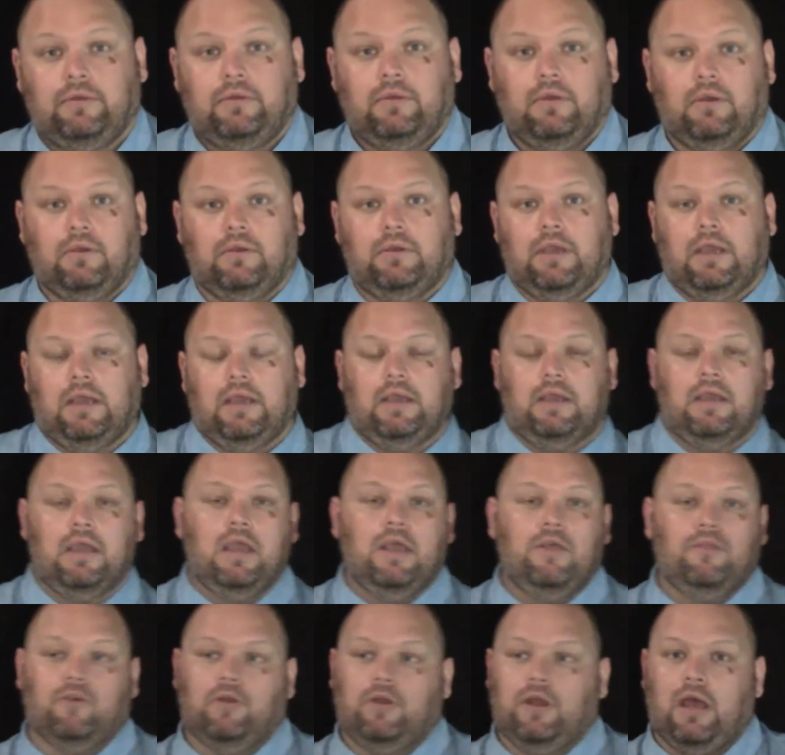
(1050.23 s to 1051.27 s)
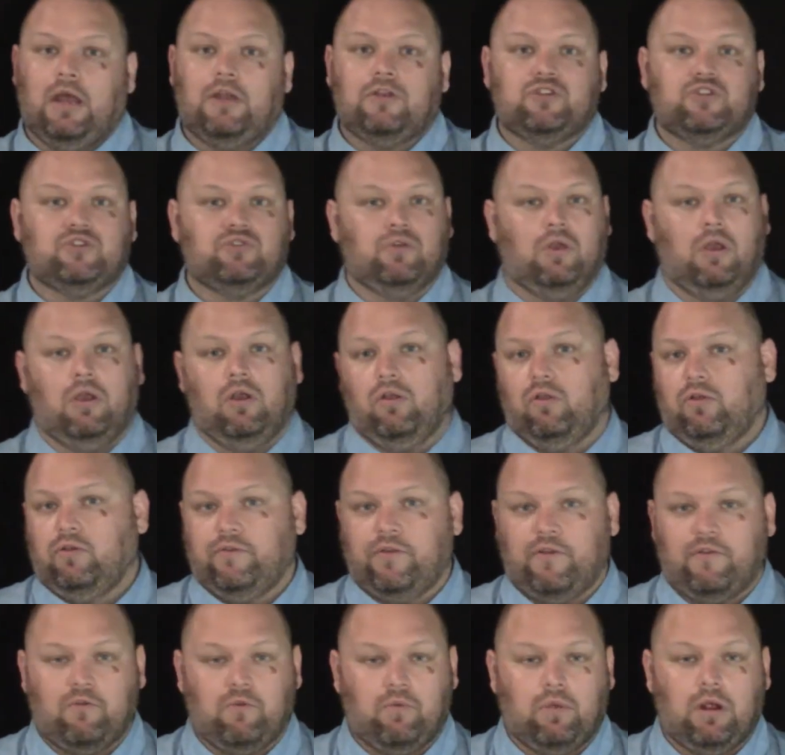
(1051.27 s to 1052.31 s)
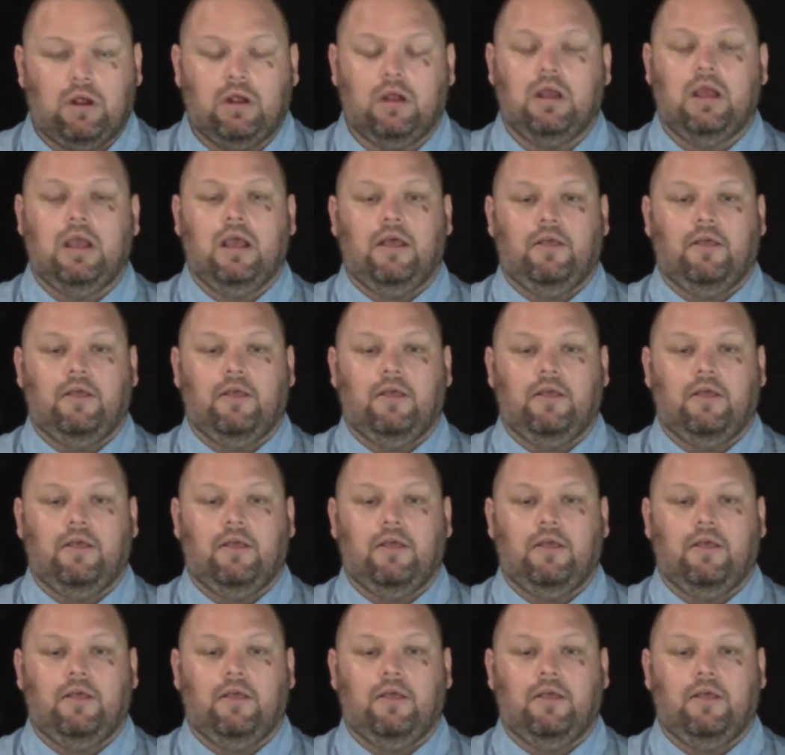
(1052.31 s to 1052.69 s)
Okay, they're not strung all over everywhere.